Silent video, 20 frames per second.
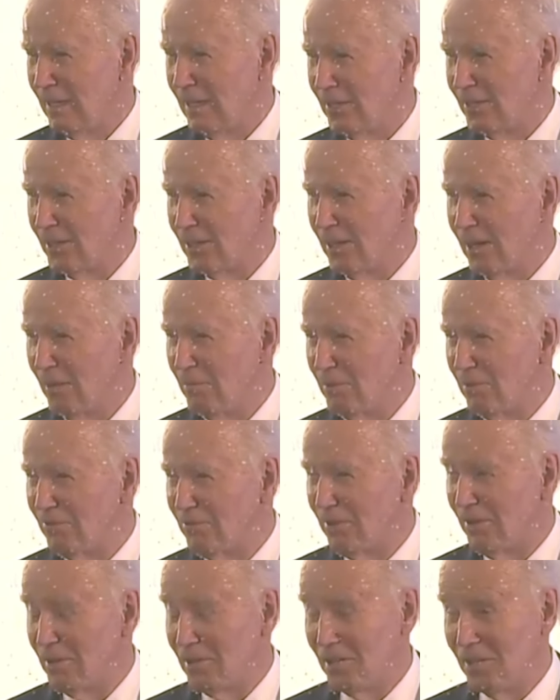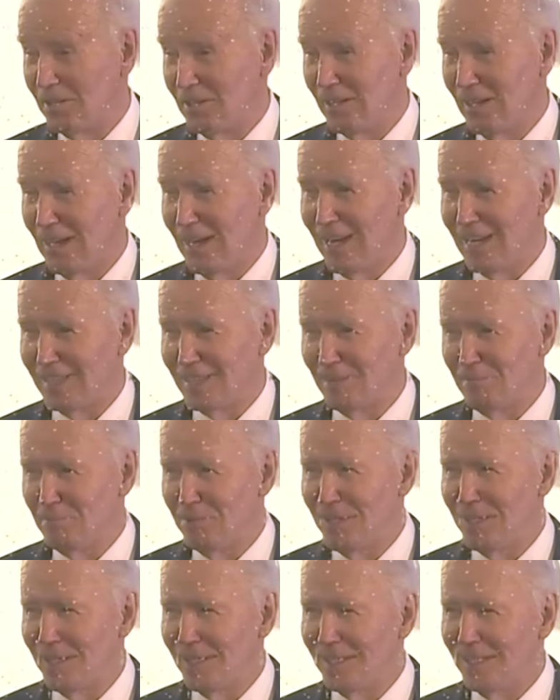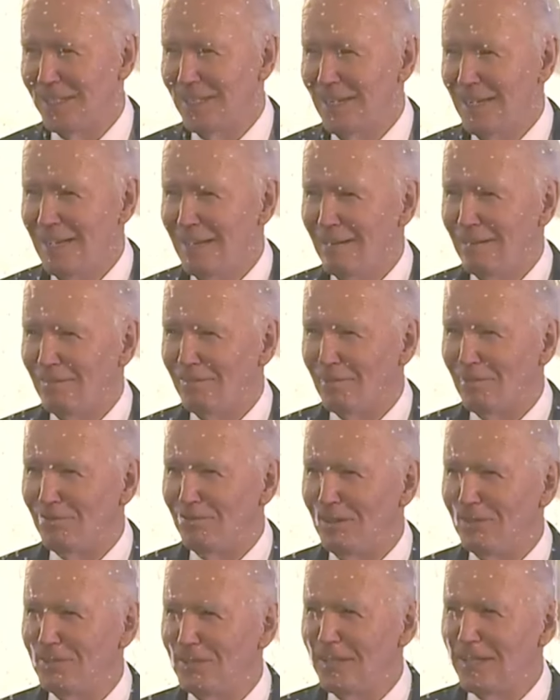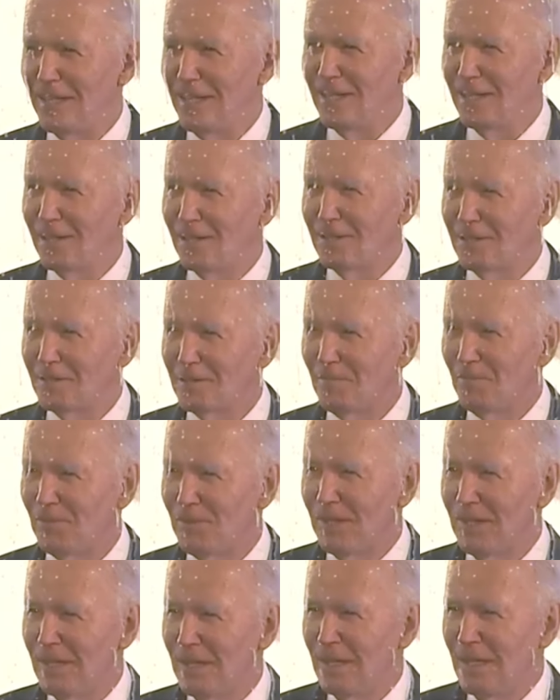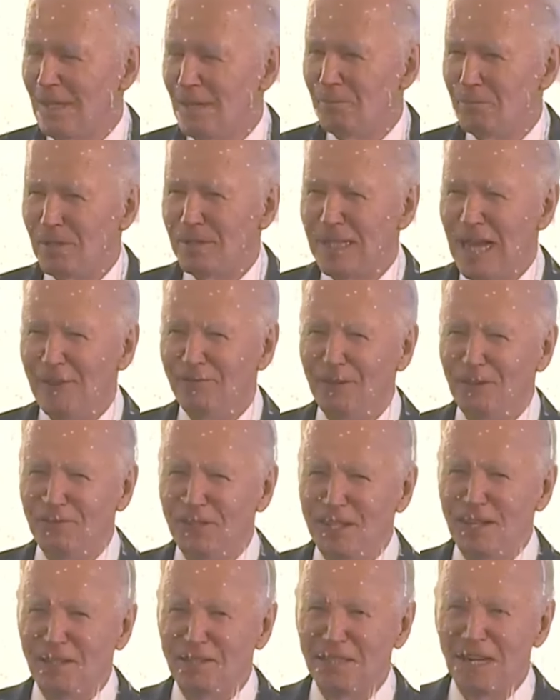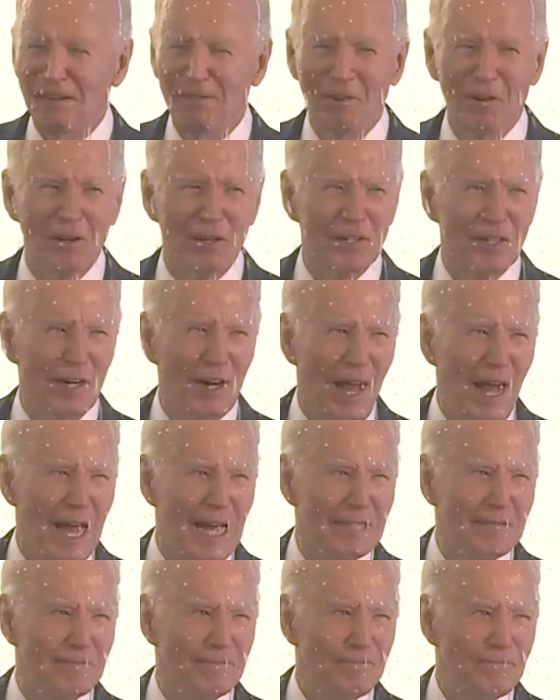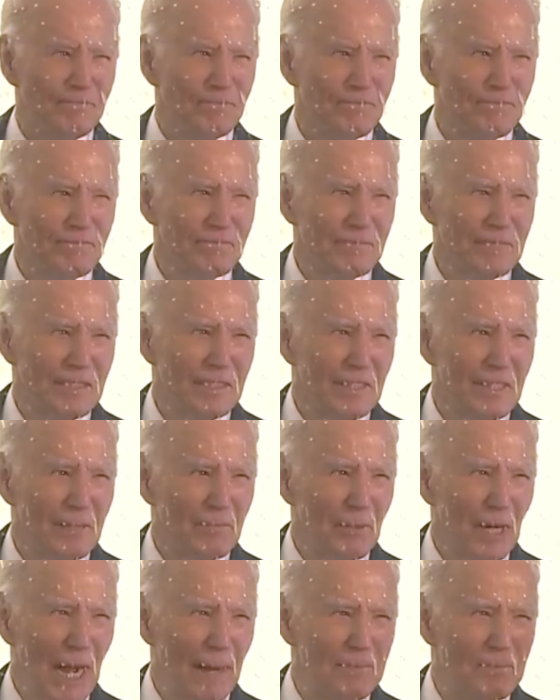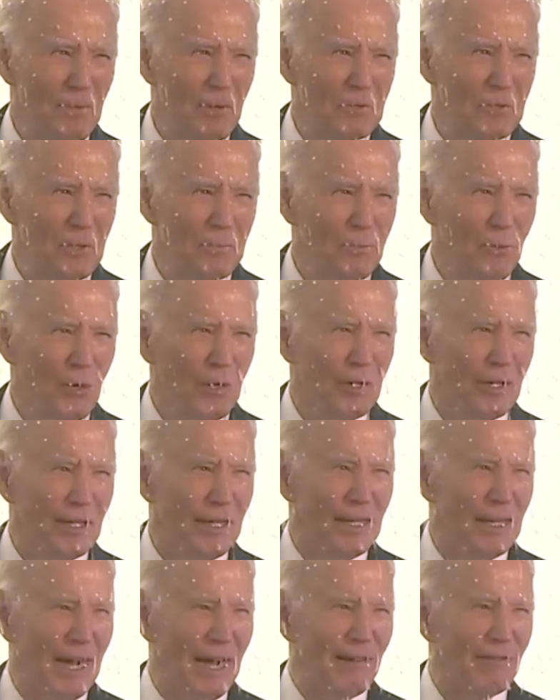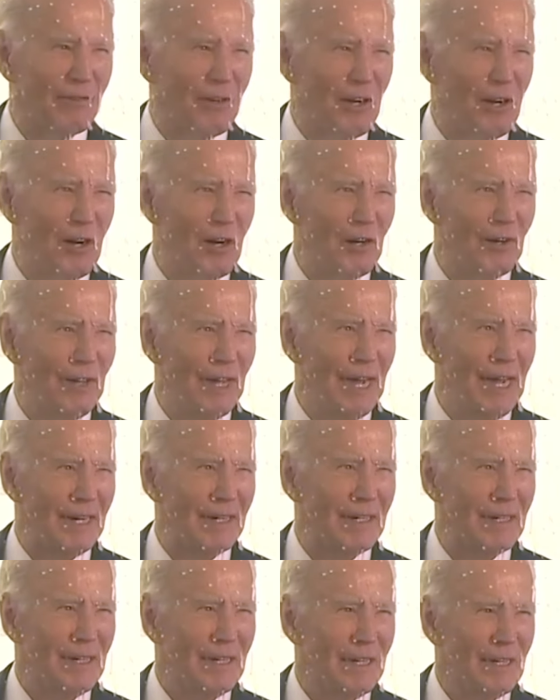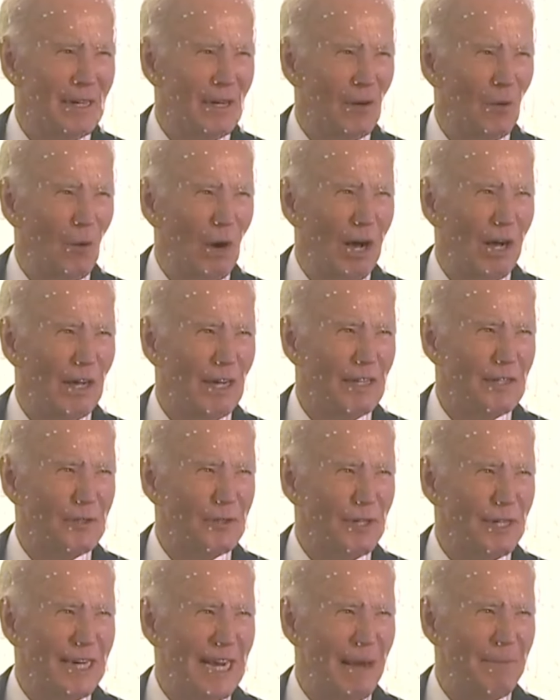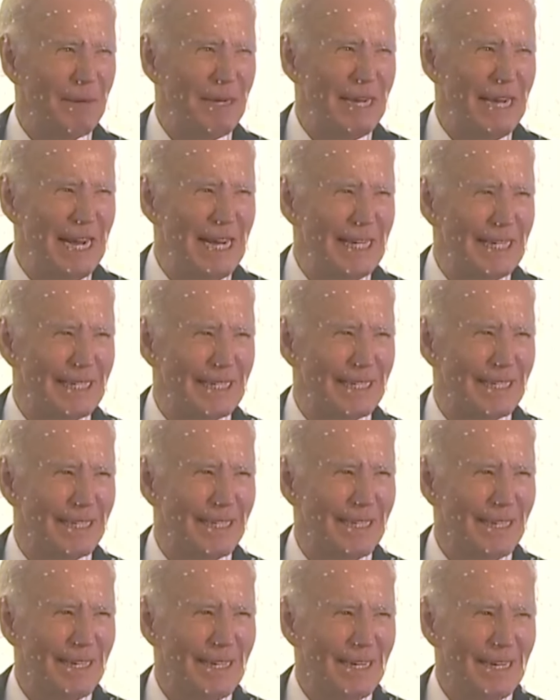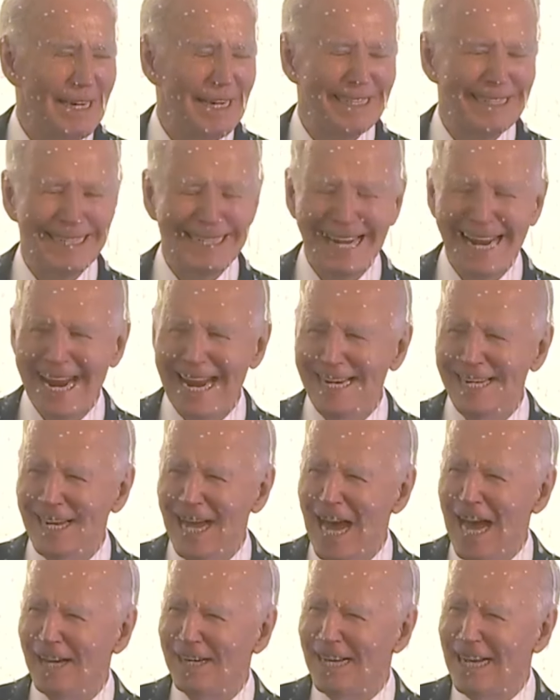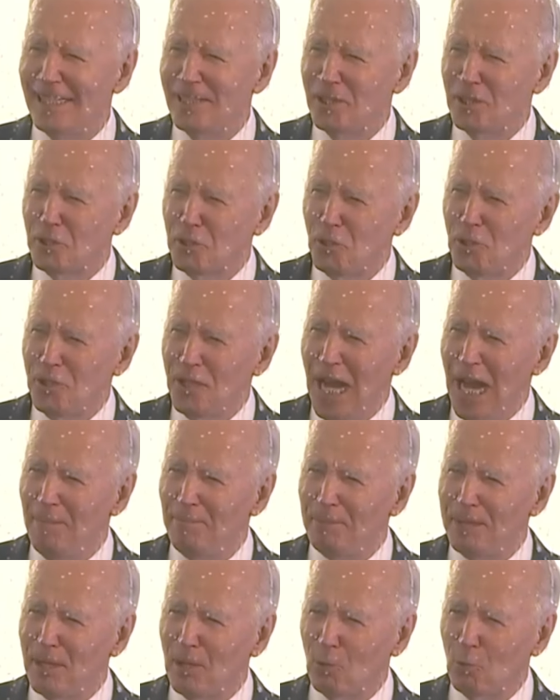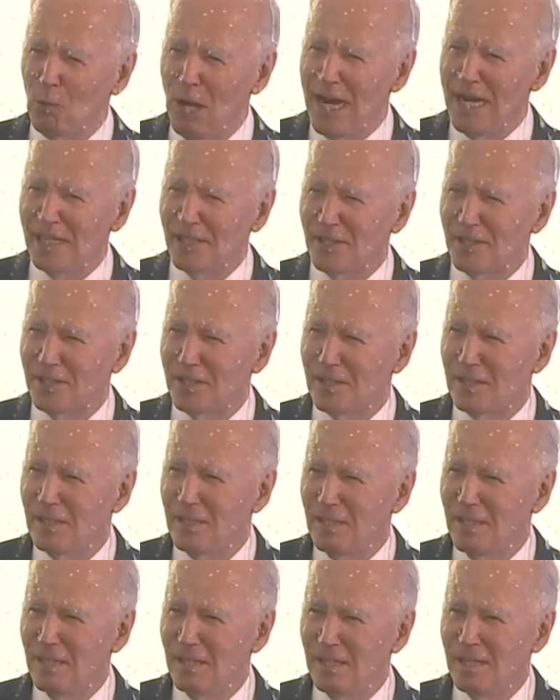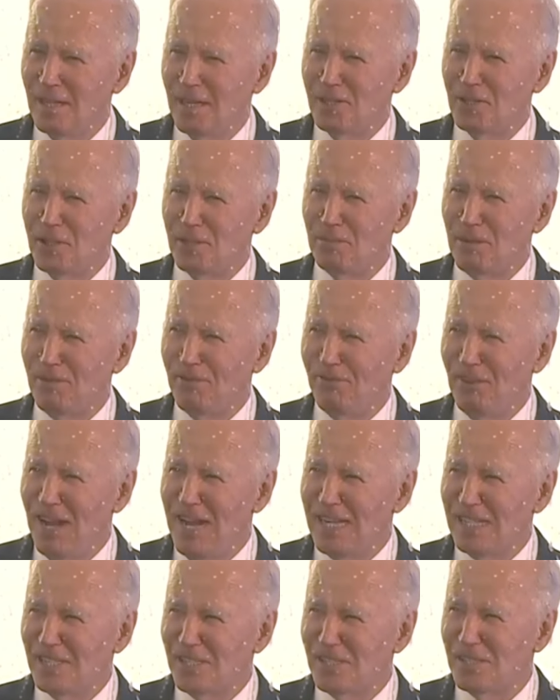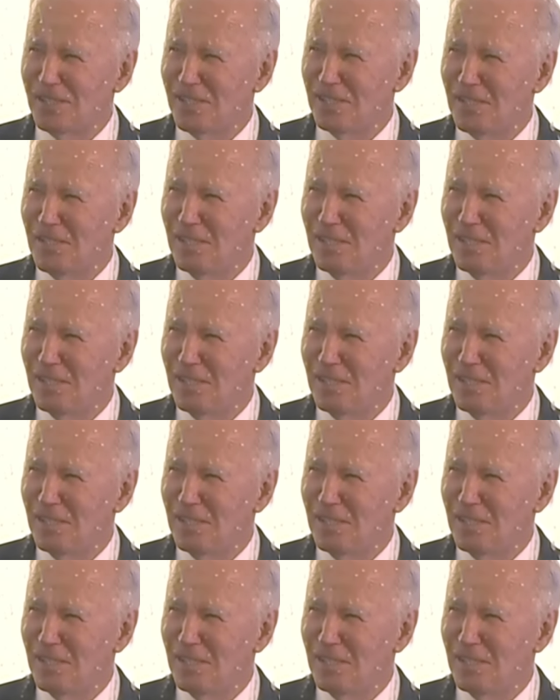in the government for, I hate to admit it, for 50 years. But in that 50 years, I've learned a lot. Perhaps most importantly, I've learned that while history can be hidden, it cannot and should not be erased. It should be faced.